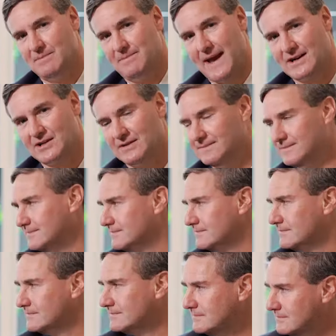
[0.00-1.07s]

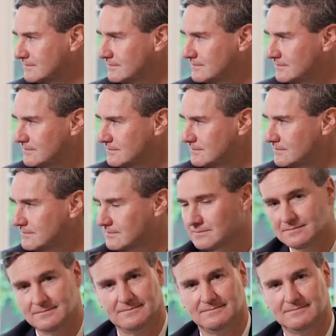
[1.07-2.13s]

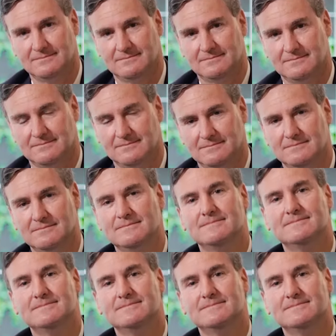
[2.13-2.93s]
[no speech]